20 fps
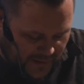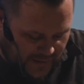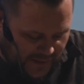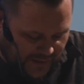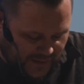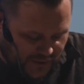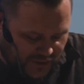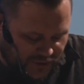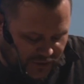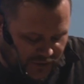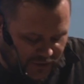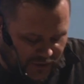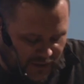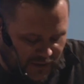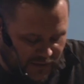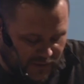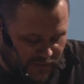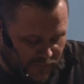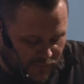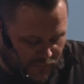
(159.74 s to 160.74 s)
a
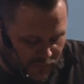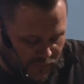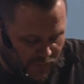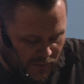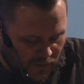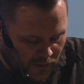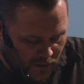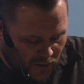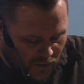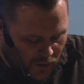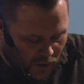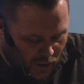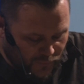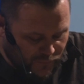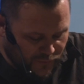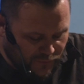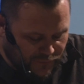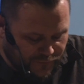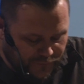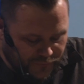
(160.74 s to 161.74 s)
sheaf
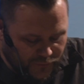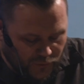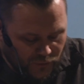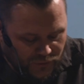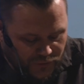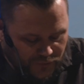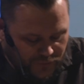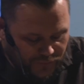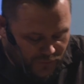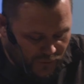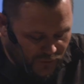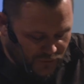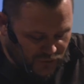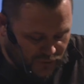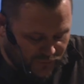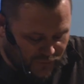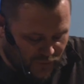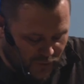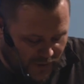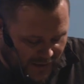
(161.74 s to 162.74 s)
of the first fruits
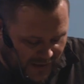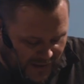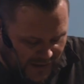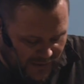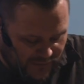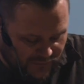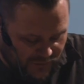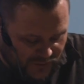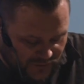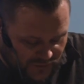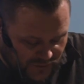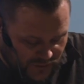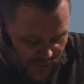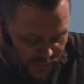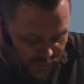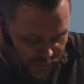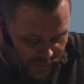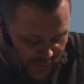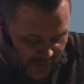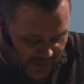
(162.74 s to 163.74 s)
of your harvest to
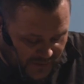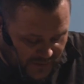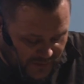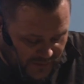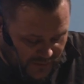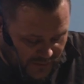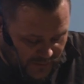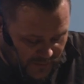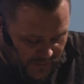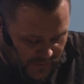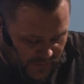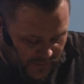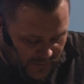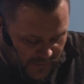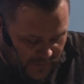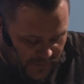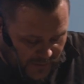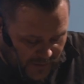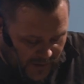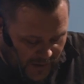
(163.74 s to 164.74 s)
the priest.
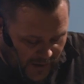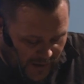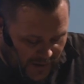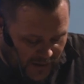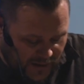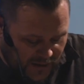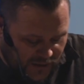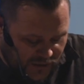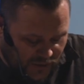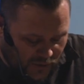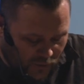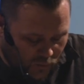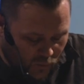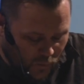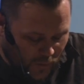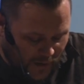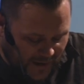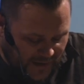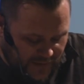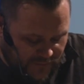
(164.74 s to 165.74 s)
And he shall
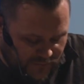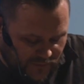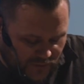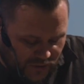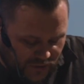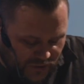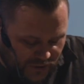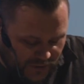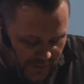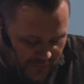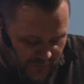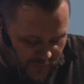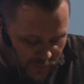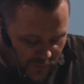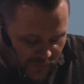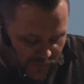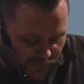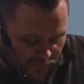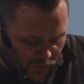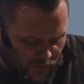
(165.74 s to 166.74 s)
wave the sheaf
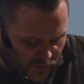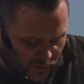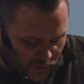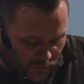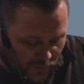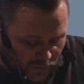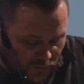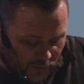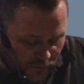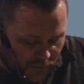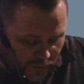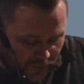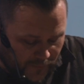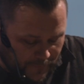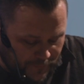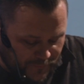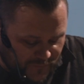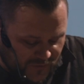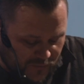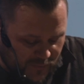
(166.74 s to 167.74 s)
before the
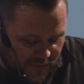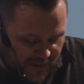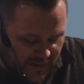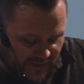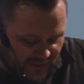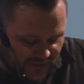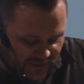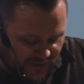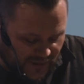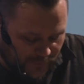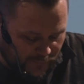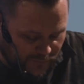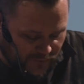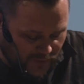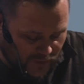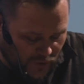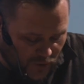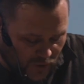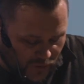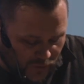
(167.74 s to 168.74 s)
Lord to be
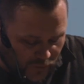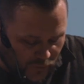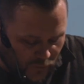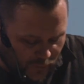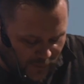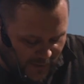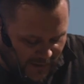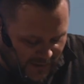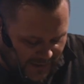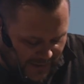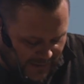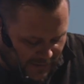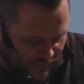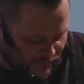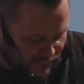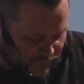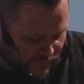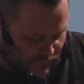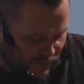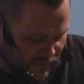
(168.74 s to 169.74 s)
accepted on your
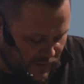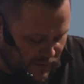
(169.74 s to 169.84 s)
behalf.